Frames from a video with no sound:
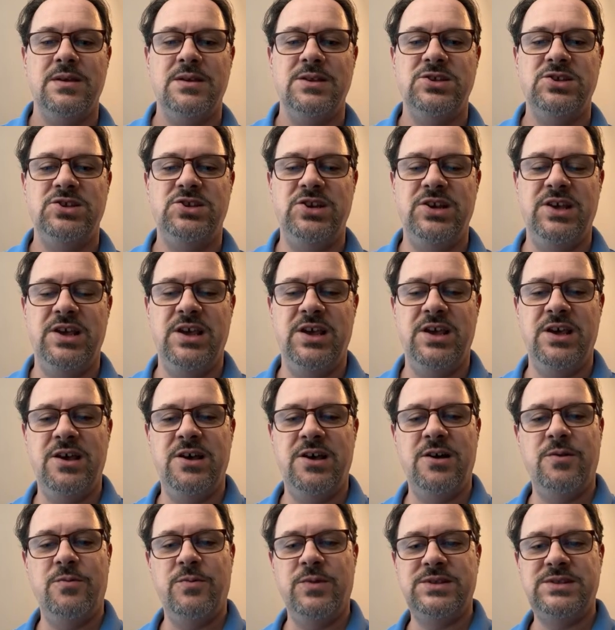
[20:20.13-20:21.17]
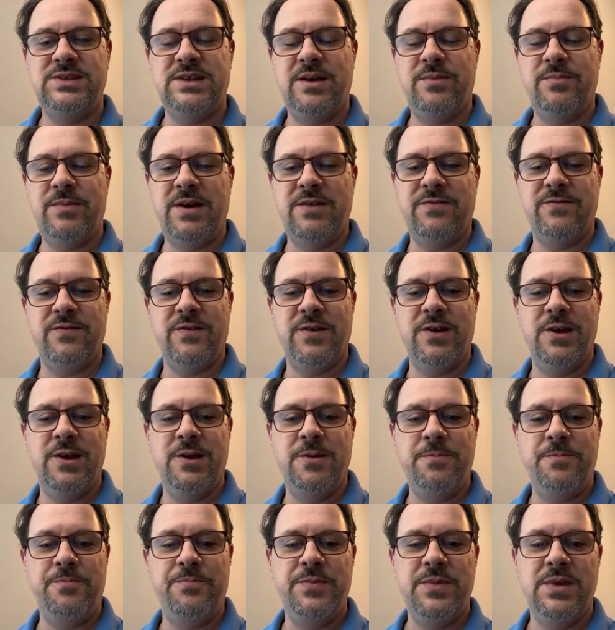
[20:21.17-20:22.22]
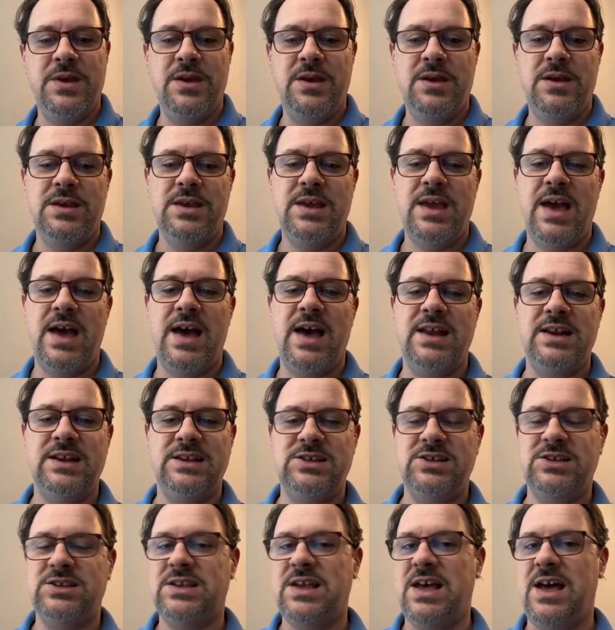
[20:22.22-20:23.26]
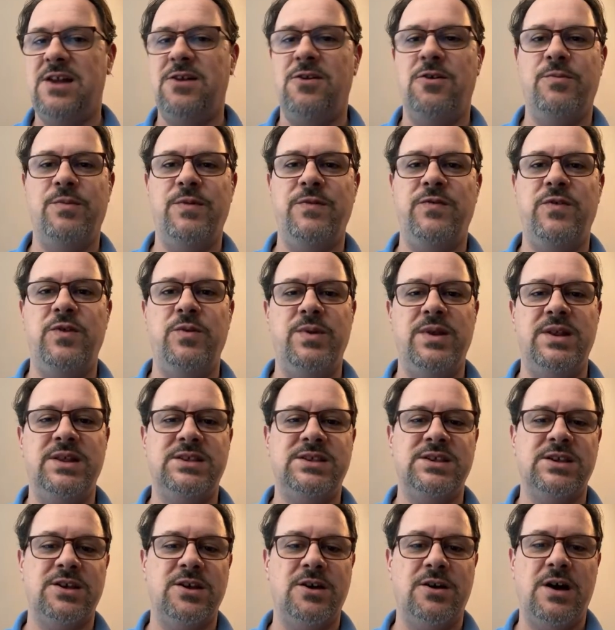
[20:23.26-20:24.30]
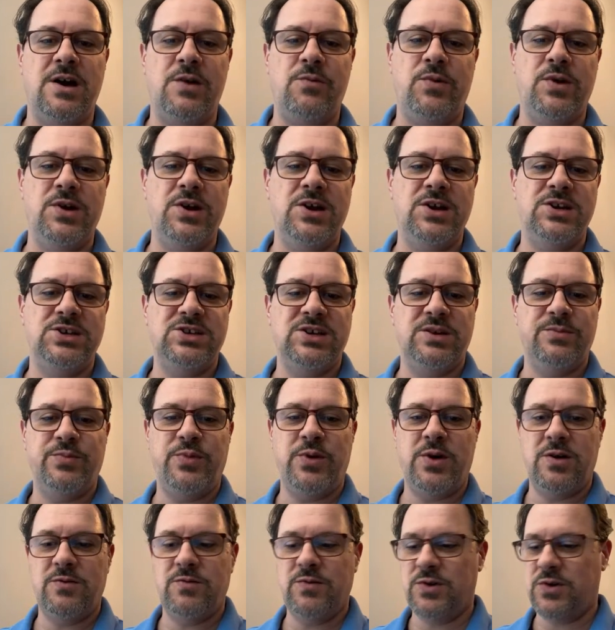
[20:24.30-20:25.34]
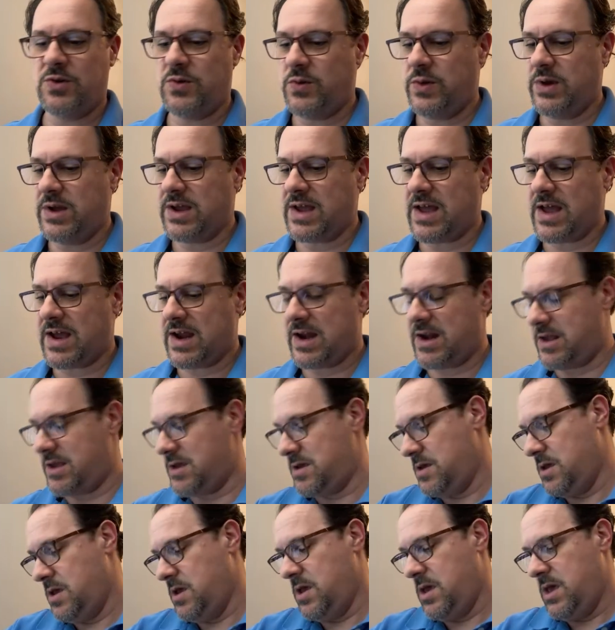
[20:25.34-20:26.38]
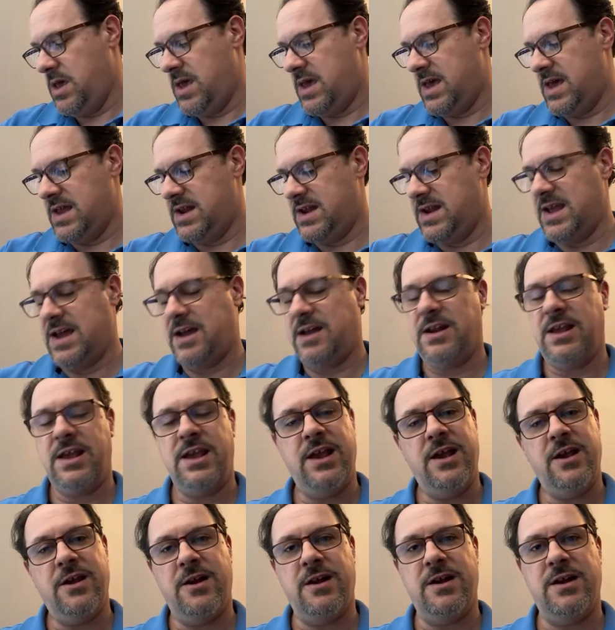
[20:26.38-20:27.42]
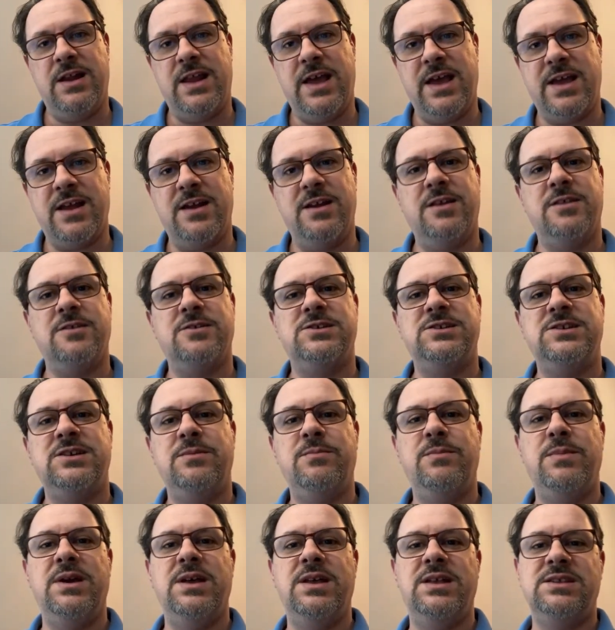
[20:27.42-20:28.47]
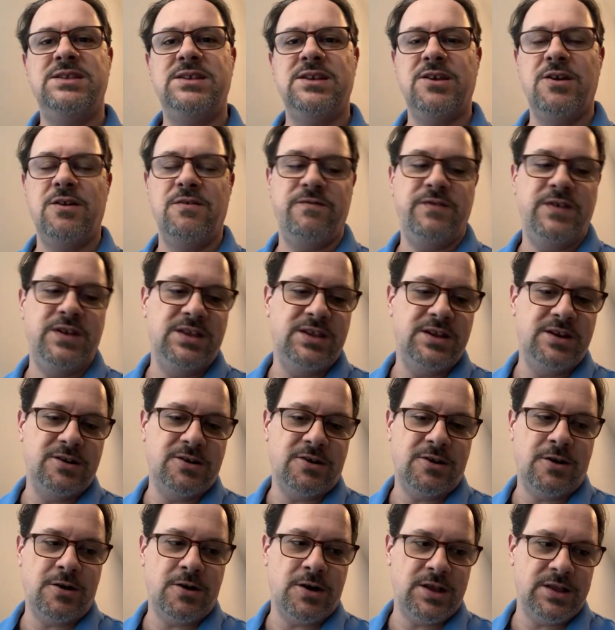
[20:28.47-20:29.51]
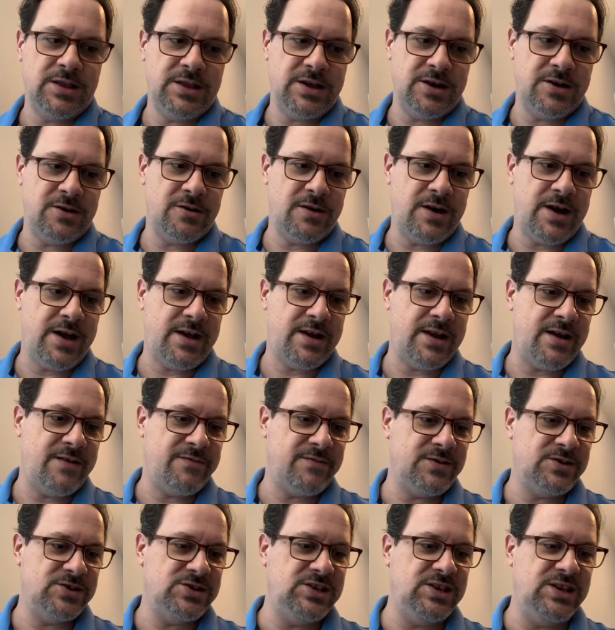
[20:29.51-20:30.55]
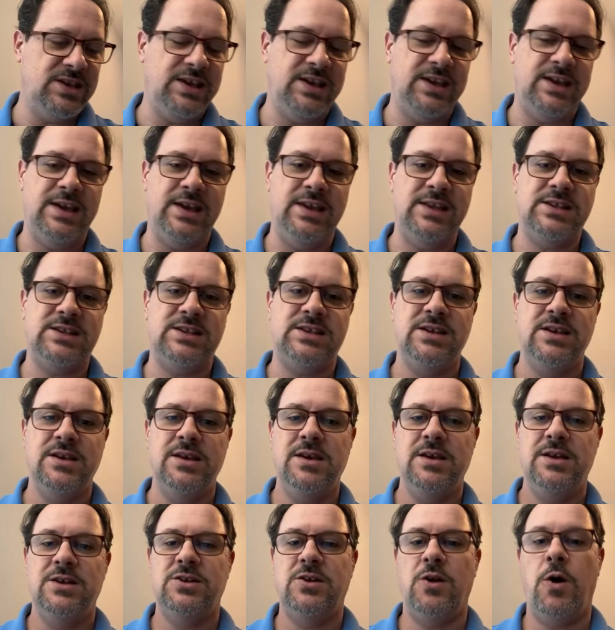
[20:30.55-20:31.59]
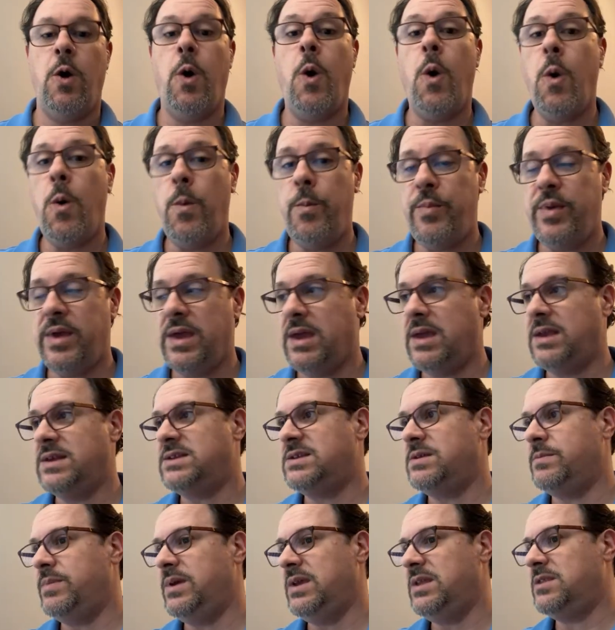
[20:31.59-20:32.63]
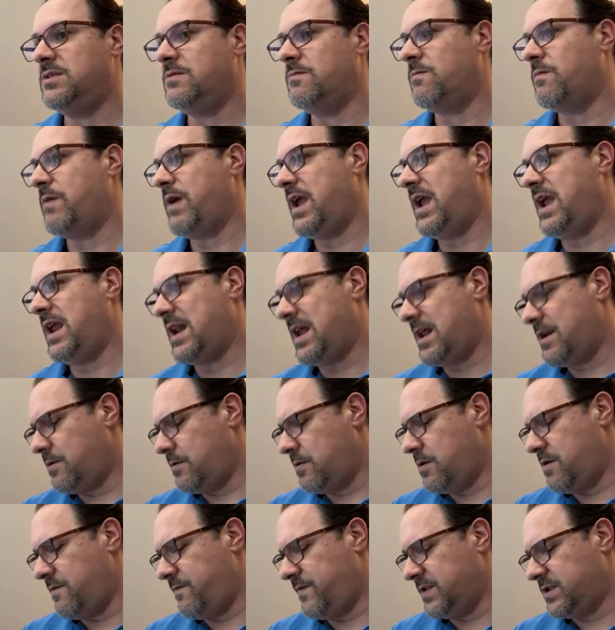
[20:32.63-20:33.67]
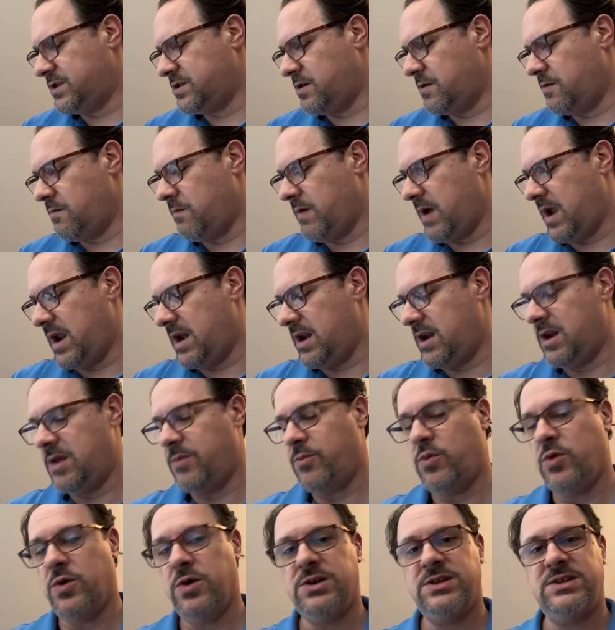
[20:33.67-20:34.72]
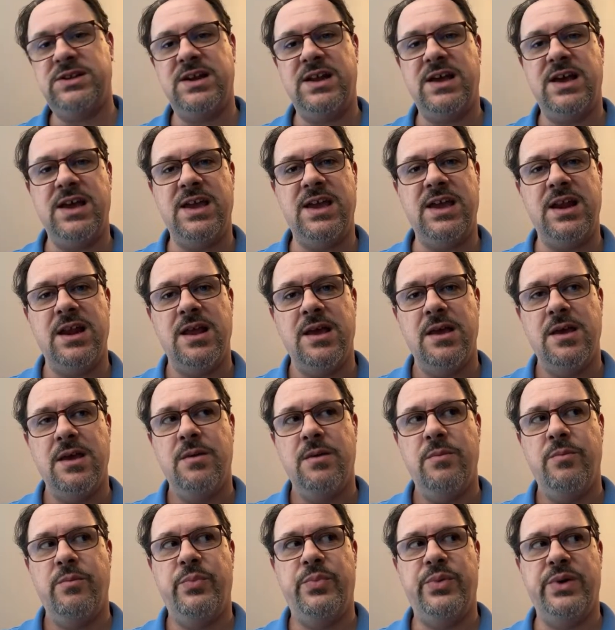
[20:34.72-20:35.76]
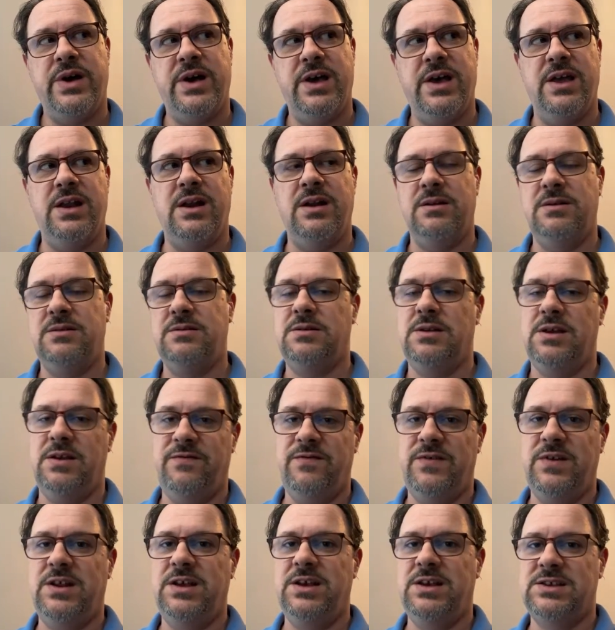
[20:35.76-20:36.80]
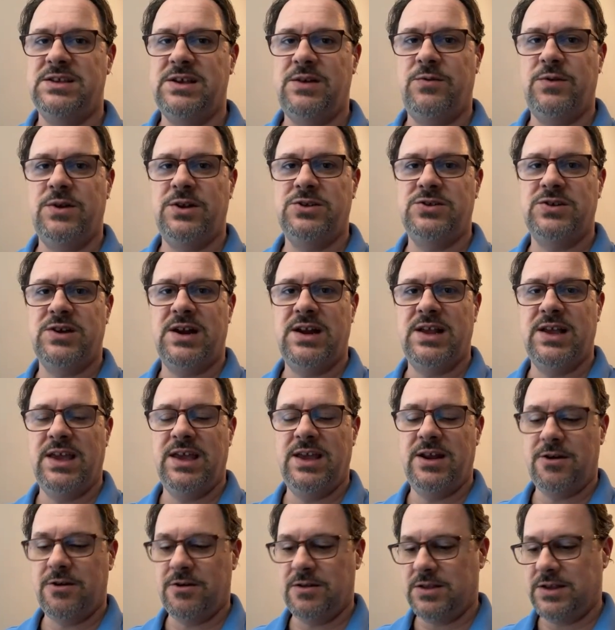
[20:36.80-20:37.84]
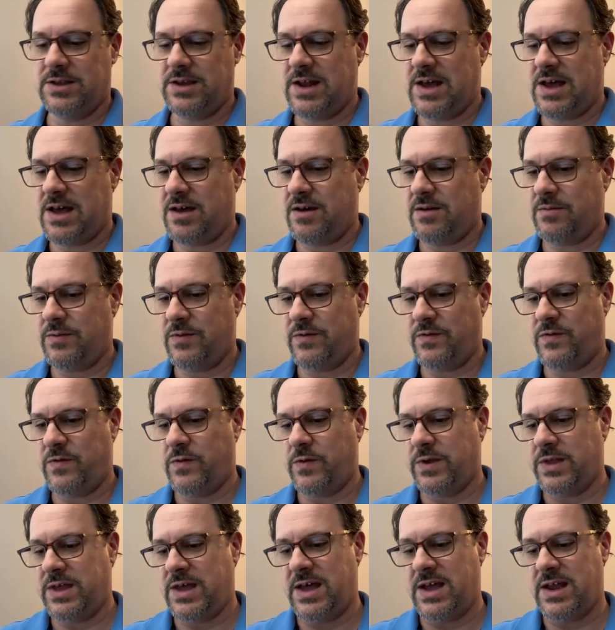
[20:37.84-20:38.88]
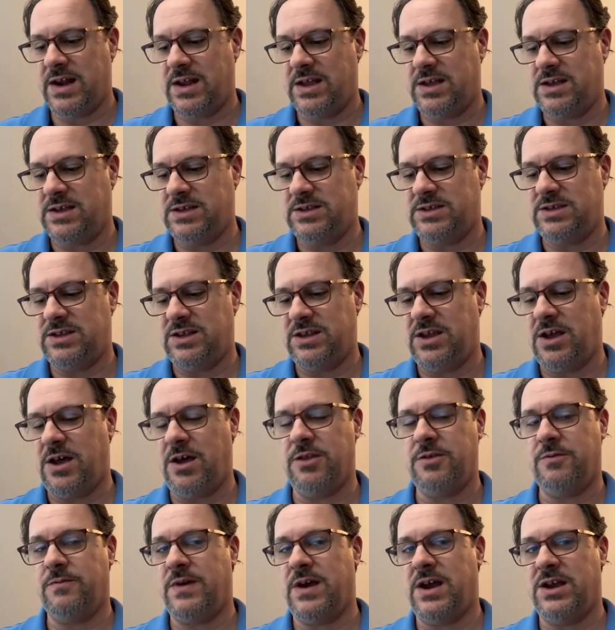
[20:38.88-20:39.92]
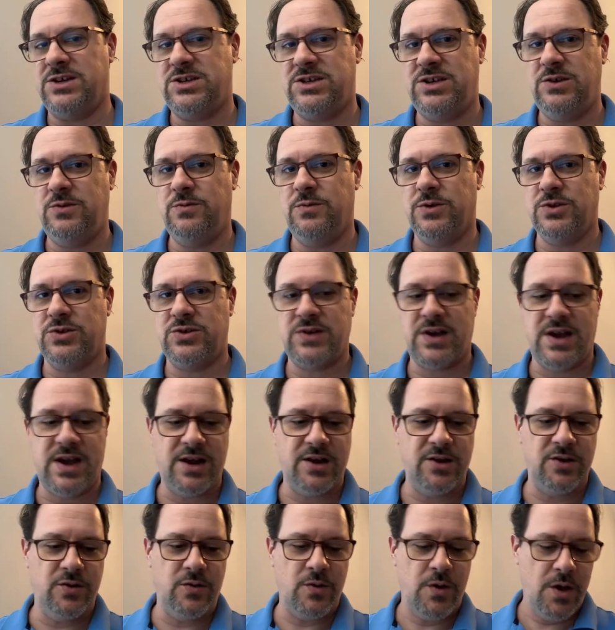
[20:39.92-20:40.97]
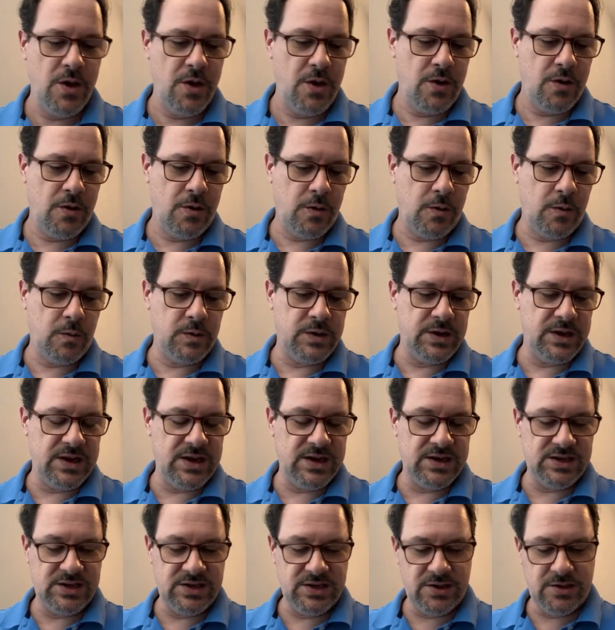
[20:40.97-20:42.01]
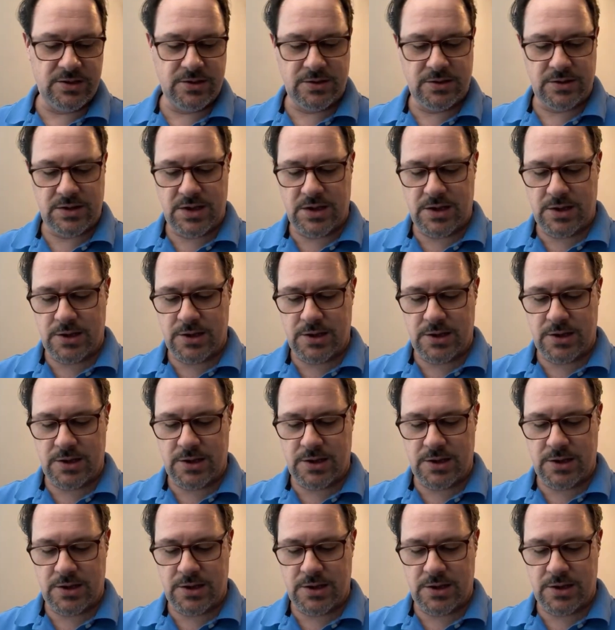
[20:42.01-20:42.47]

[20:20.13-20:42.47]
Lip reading: Jim, what's up, my friend? Yeah, I just got home a few minutes ago. I wanted to jump on real quick. I got to head down here in like another 10 minutes and go feed the dog and let her out after she eats. Hoping to beat the rain. I don't know if it's going to rain anymore tonight, but if it is, I want to try to get her let out before that, because otherwise she will try to hold it until